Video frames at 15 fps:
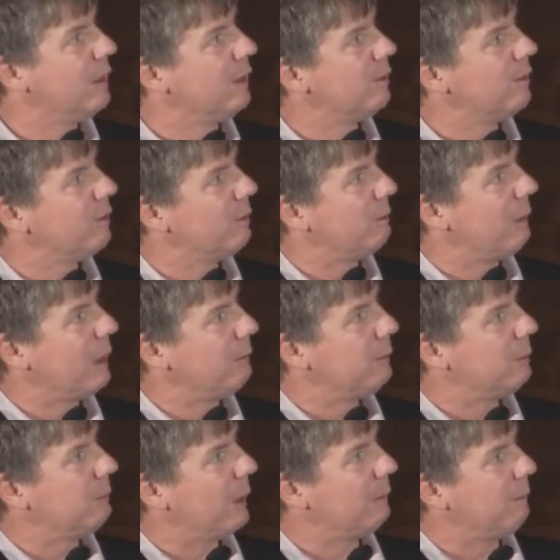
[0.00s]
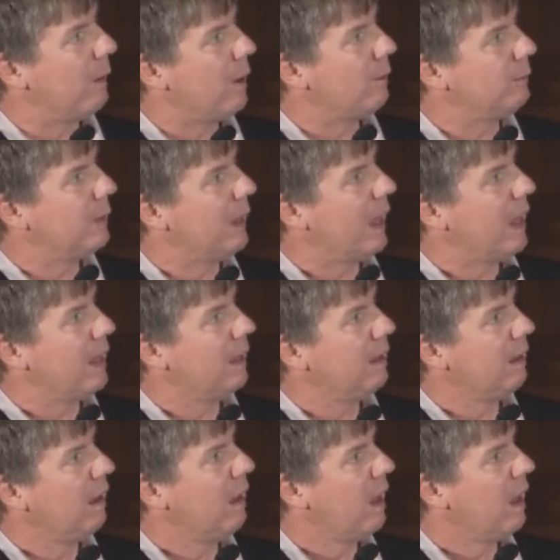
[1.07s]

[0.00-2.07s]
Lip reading: This is a paper by Paul Rene